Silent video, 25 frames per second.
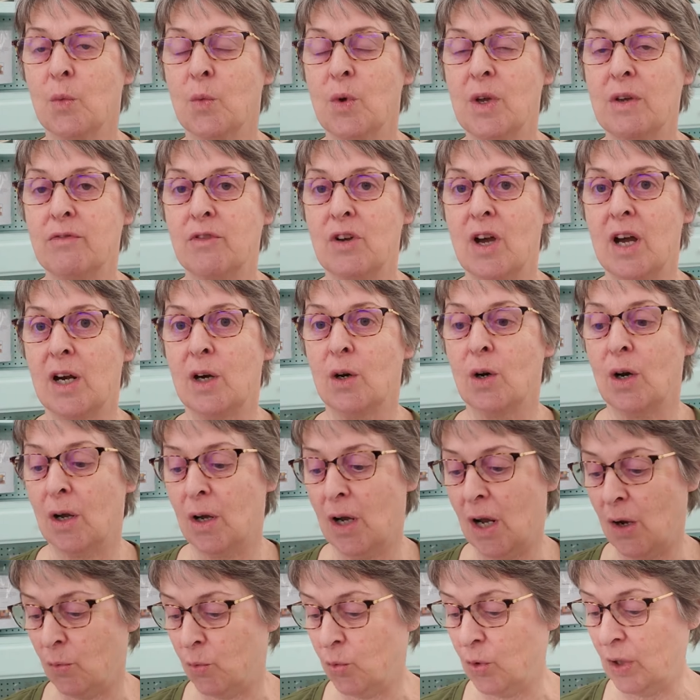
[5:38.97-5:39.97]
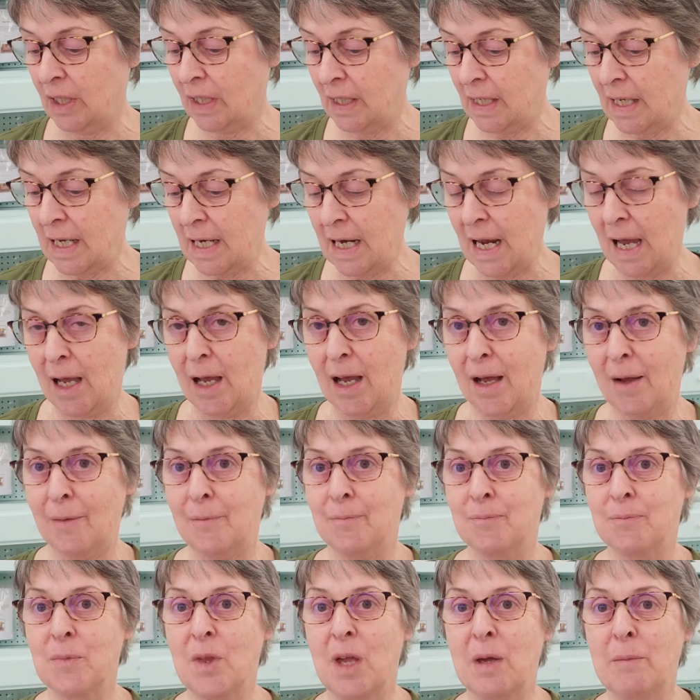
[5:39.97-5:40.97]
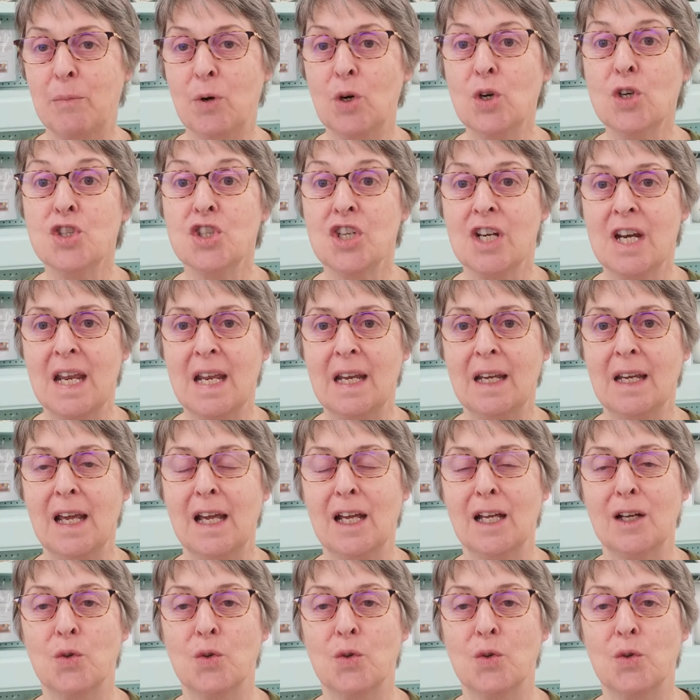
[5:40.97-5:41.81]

We've got a really burgeoning